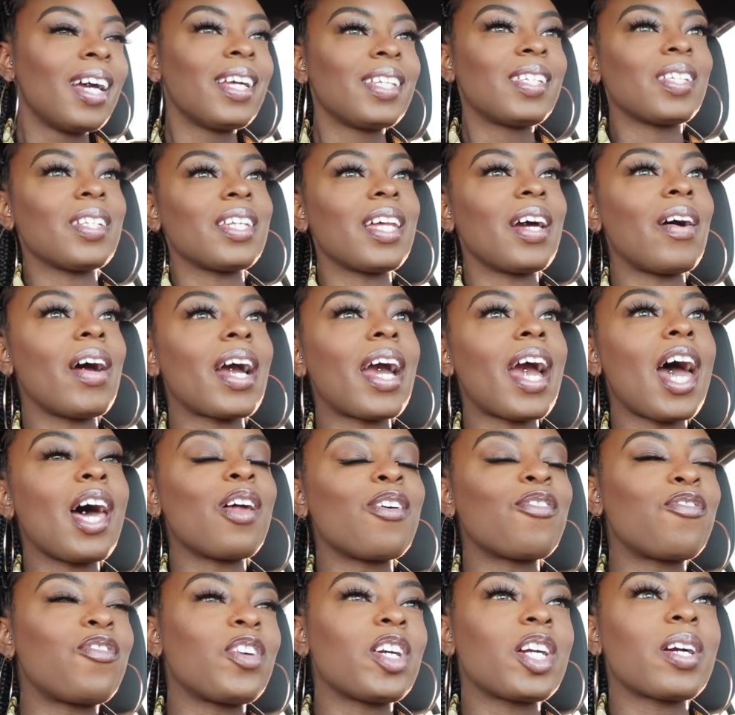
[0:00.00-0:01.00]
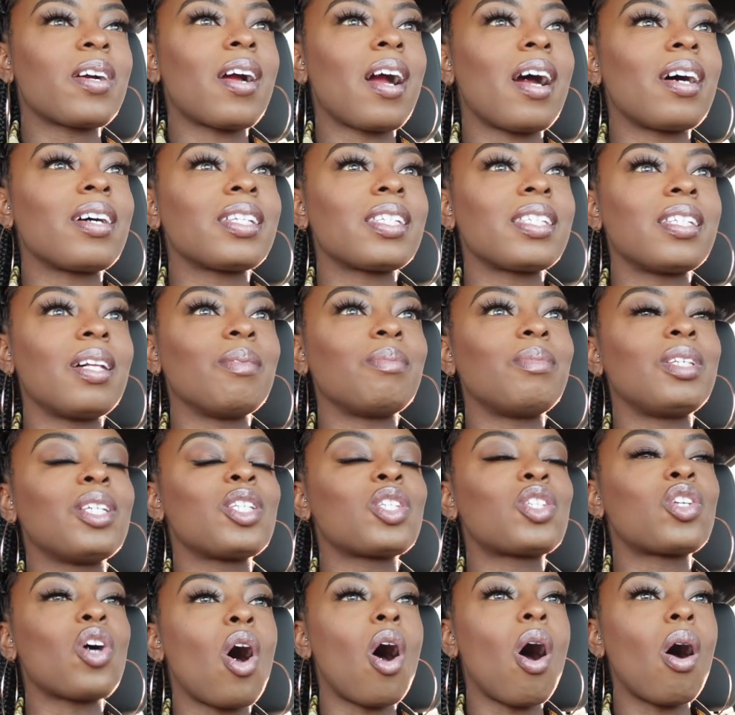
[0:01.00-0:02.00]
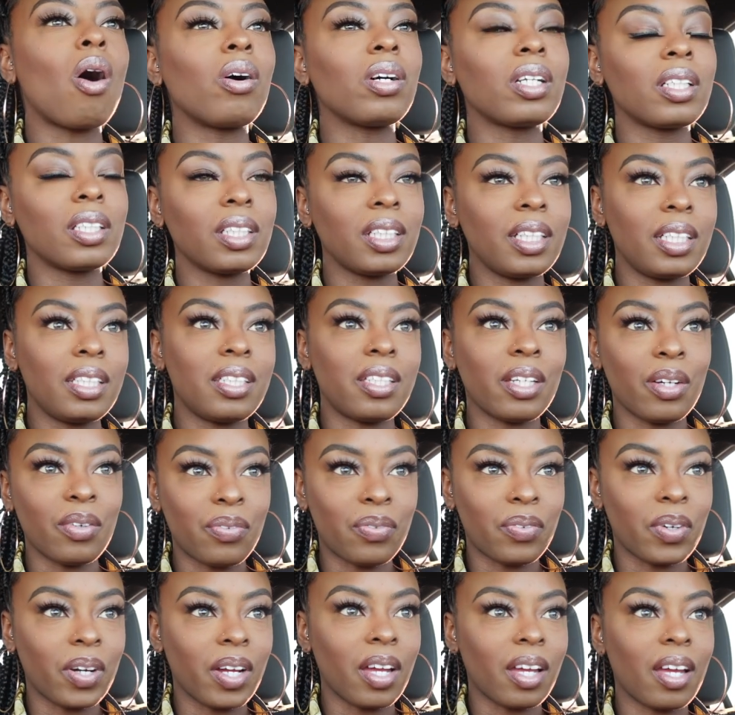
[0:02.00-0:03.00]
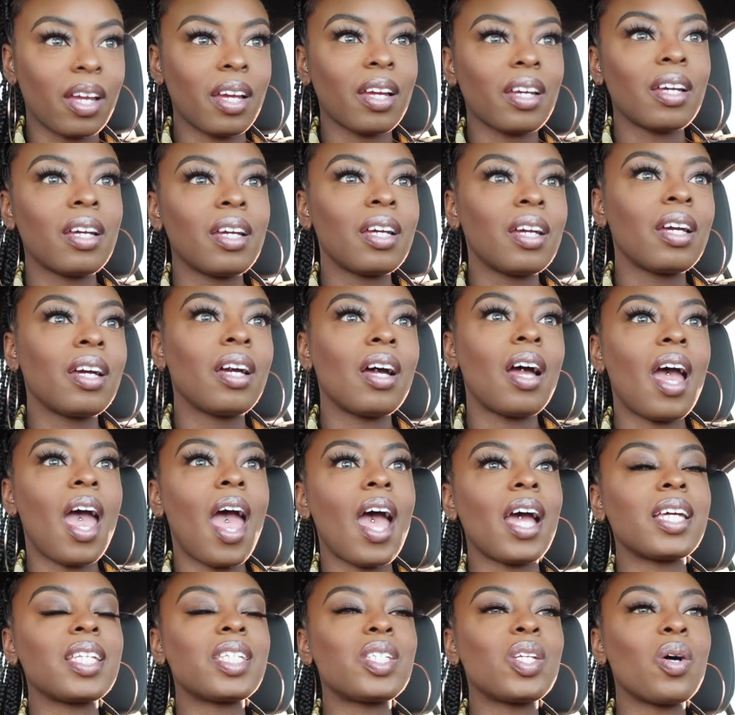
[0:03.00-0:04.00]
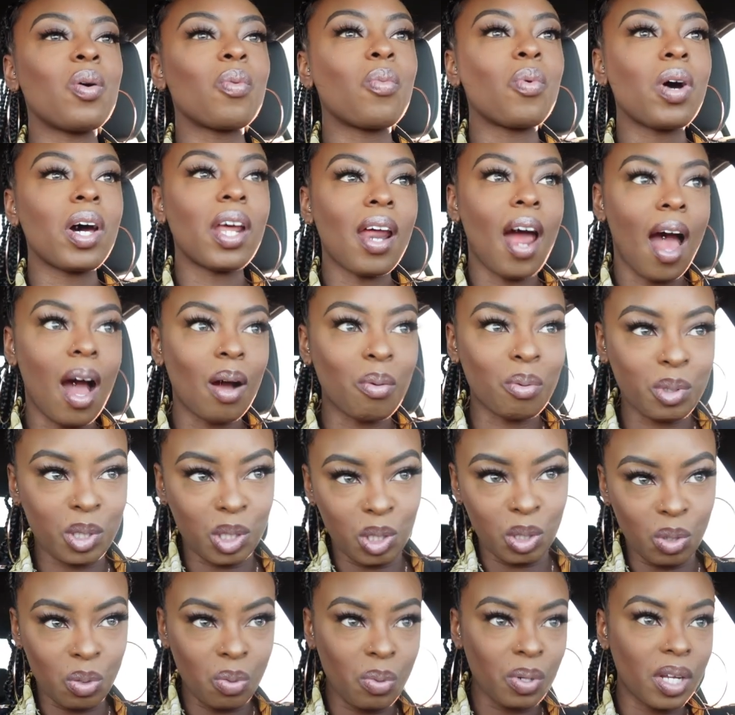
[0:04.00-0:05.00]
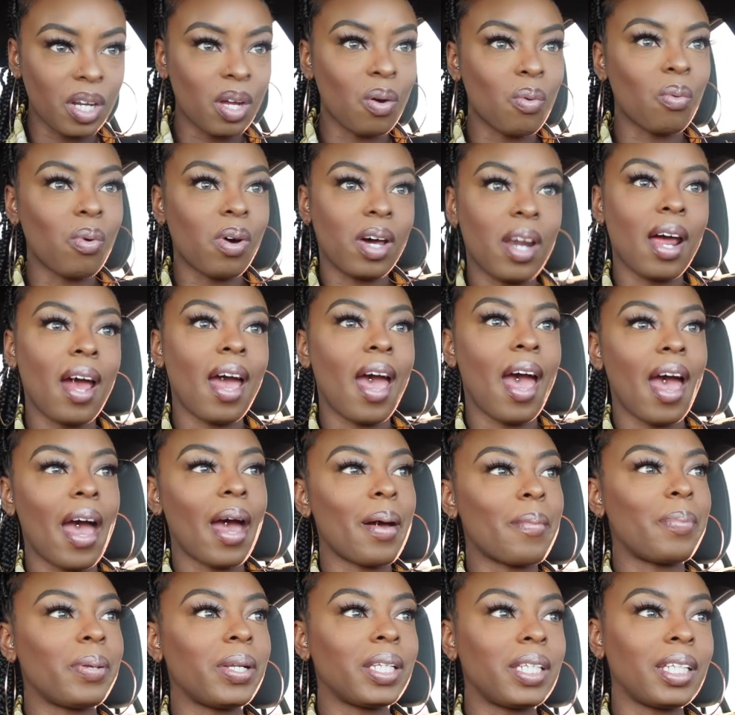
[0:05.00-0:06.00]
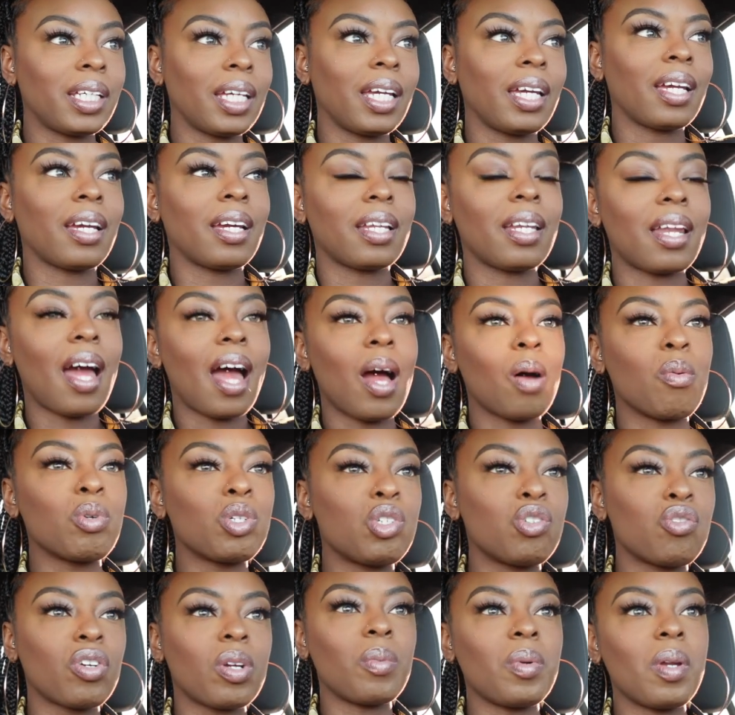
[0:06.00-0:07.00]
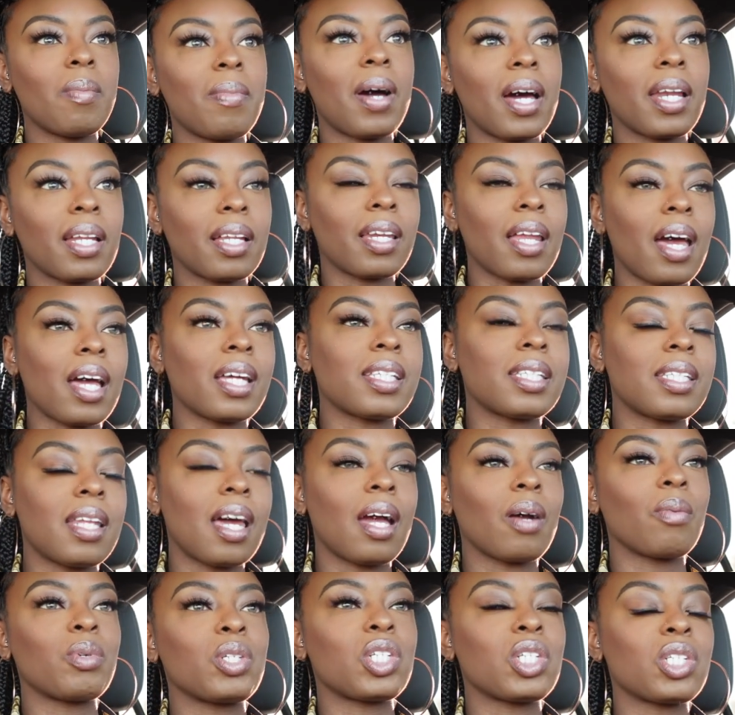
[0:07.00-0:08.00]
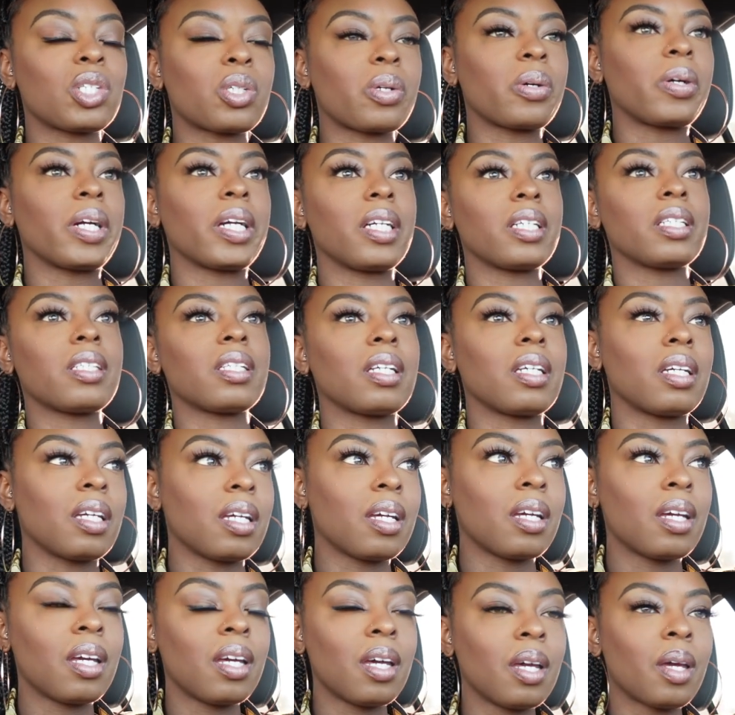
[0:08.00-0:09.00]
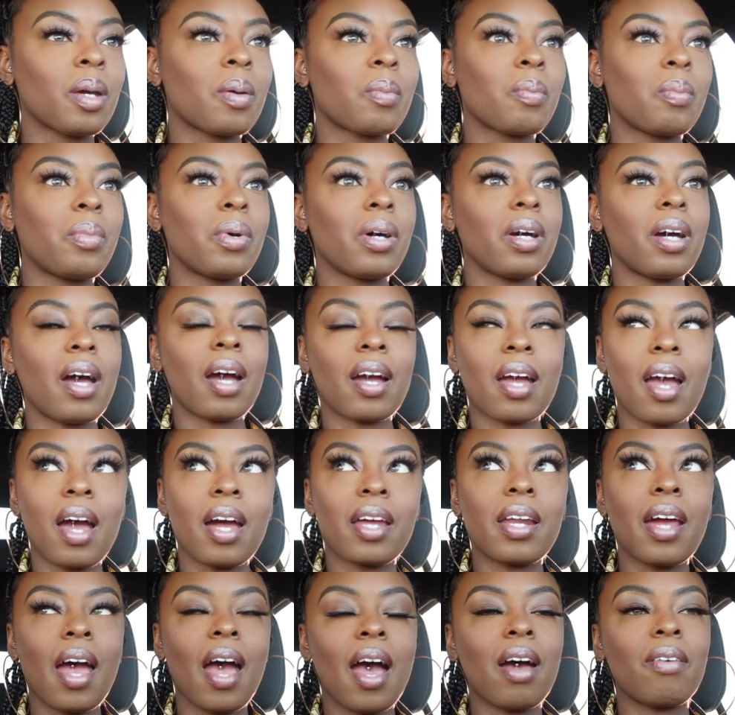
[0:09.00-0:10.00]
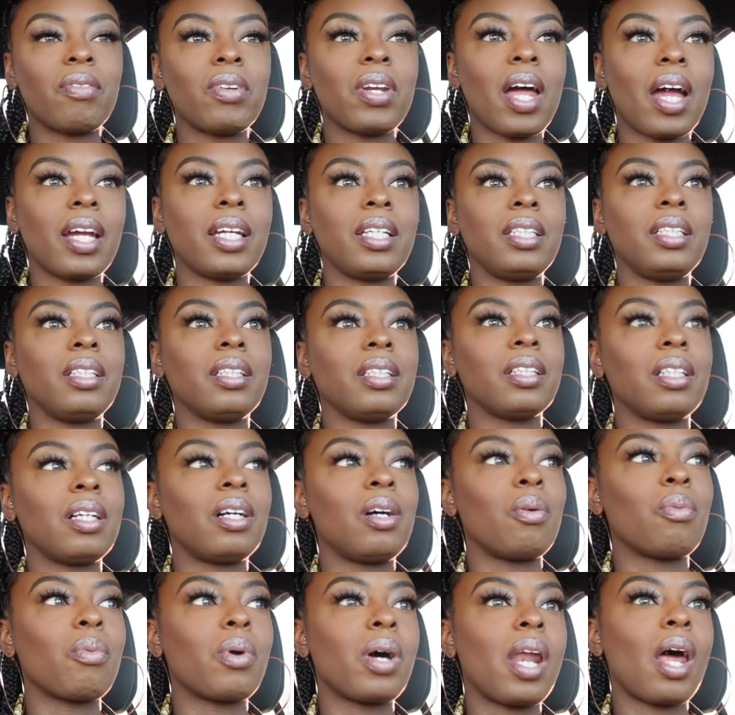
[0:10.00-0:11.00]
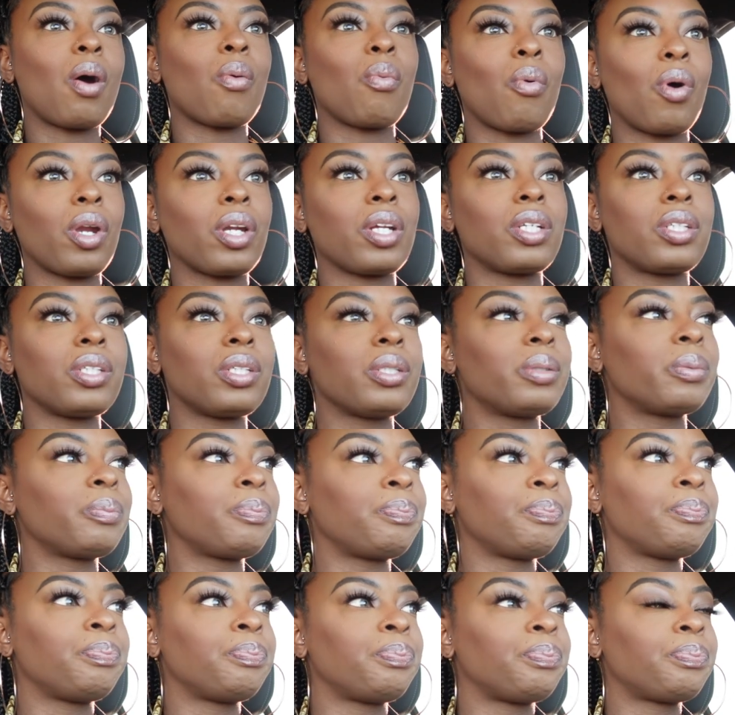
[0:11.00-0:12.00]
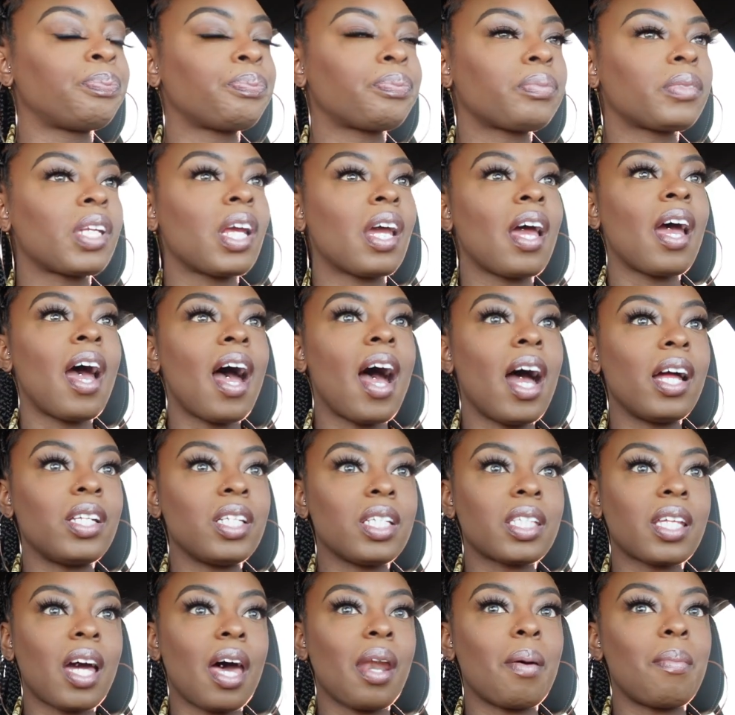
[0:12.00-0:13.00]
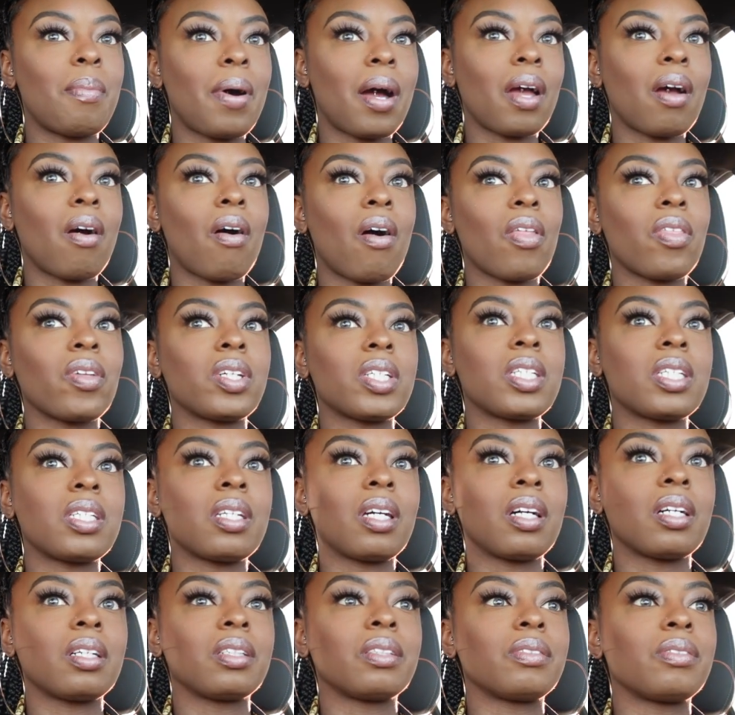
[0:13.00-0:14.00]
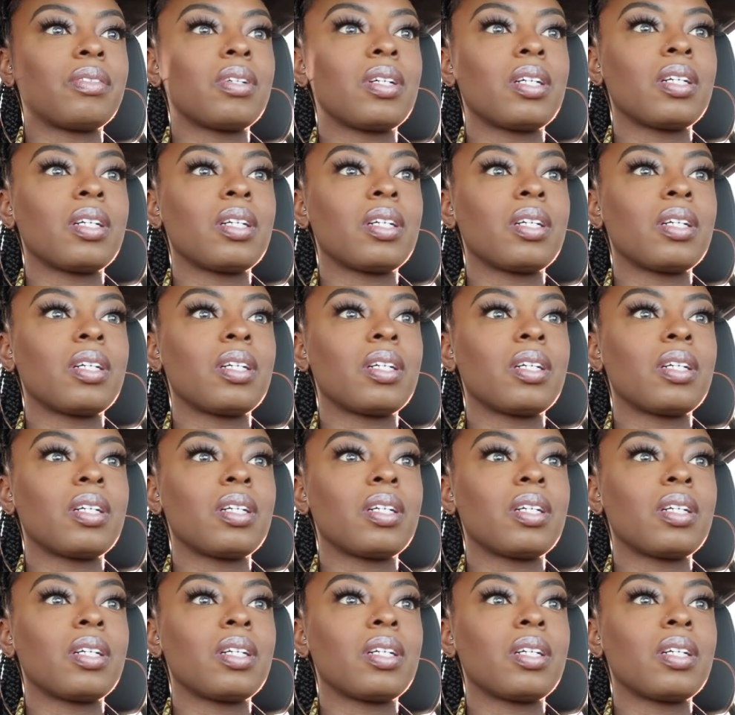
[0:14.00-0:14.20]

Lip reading: So now I gotta figure out something totally different as to what I was doing and what I had planned. I was dreaming about it last night, which is crazy, but I kinda have an idea of what I wanna do. I just gotta buy all this stuff